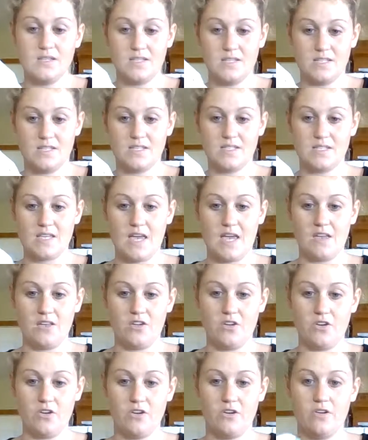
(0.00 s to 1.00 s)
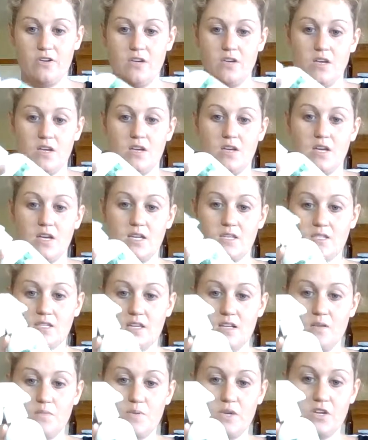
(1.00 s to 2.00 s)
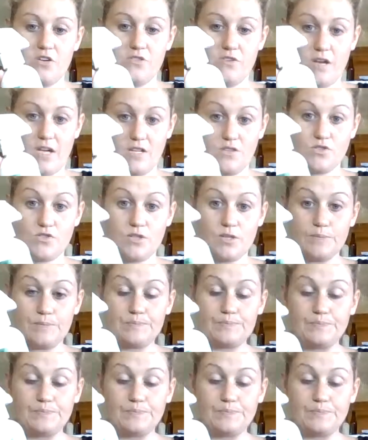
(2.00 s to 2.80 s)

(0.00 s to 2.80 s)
the descaler is going to be your answer.